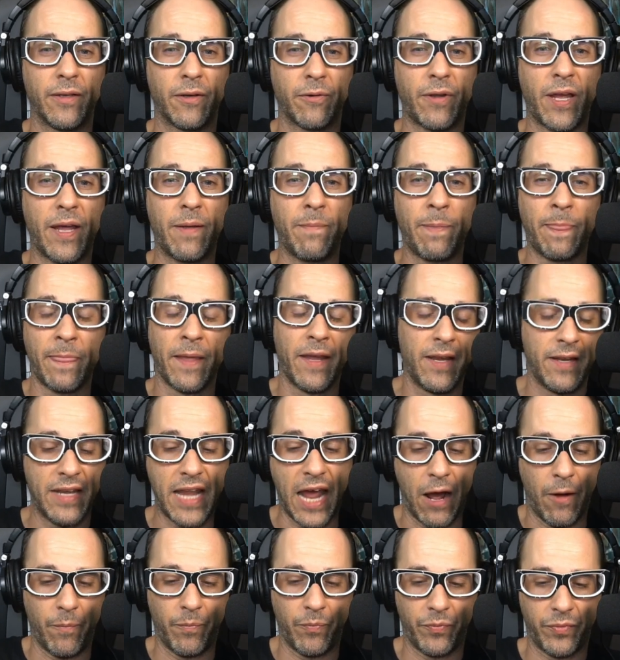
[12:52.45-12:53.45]
Okay.
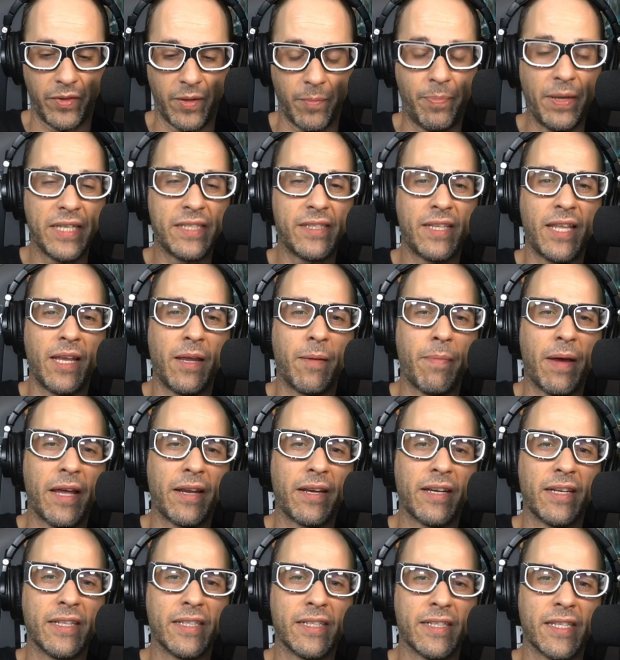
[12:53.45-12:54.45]
Now, the best thing
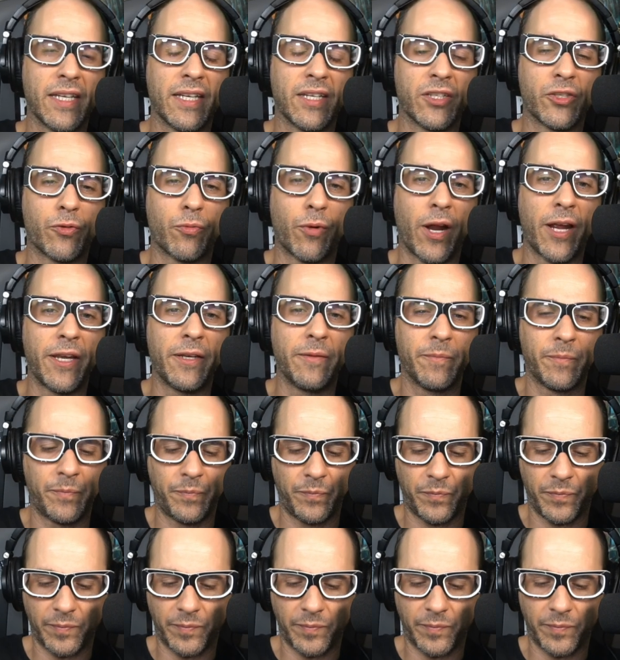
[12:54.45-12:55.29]
about it is this, right?